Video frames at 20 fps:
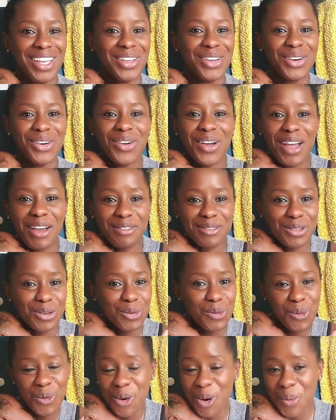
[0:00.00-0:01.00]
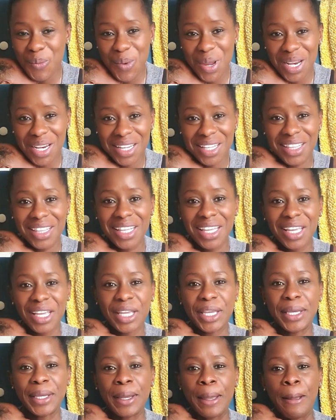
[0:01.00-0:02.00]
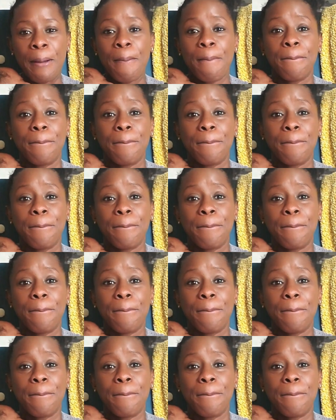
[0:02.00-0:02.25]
You don't have to warm anything.